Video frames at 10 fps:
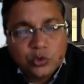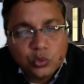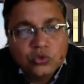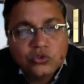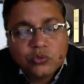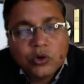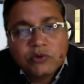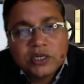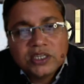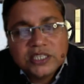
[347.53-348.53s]
tools,
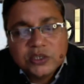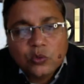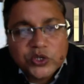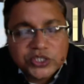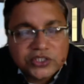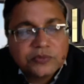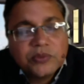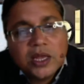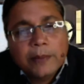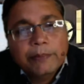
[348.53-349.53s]
what are the innovations
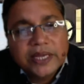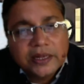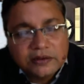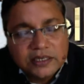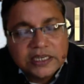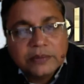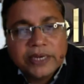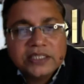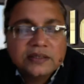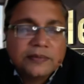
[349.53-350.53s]
being done
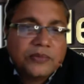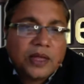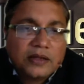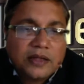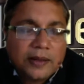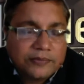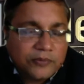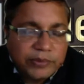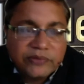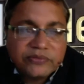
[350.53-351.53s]
by the
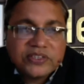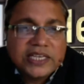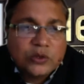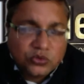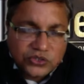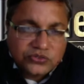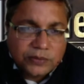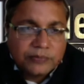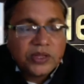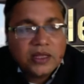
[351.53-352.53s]
BFSI
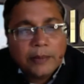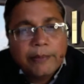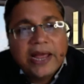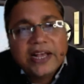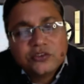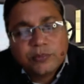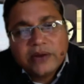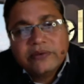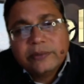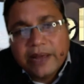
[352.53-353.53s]
ecosystem, banks,
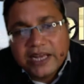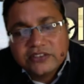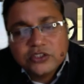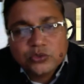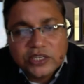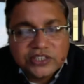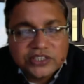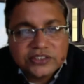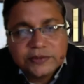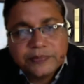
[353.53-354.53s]
private banks, insurance
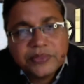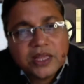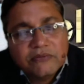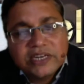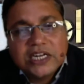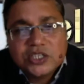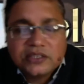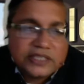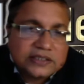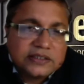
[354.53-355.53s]
sector,
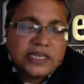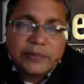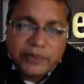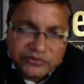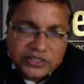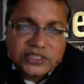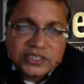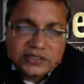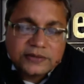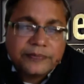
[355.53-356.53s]
financial sector, NBFC
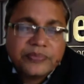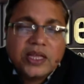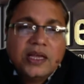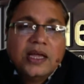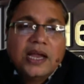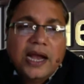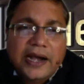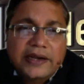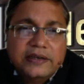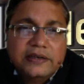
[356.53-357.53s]
sector.
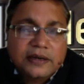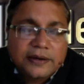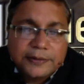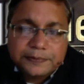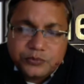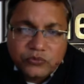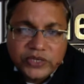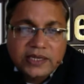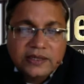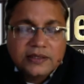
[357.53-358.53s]
And
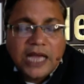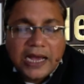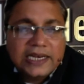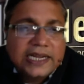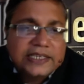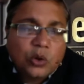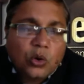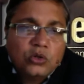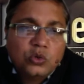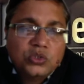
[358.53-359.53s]
we highlight
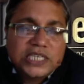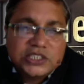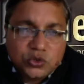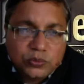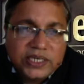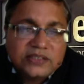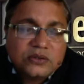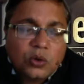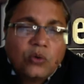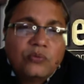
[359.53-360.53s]
all those
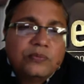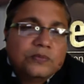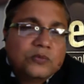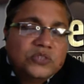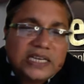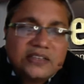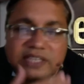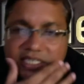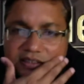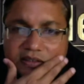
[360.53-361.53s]
achievements of that
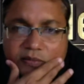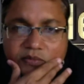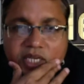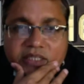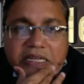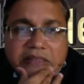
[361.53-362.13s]
sector in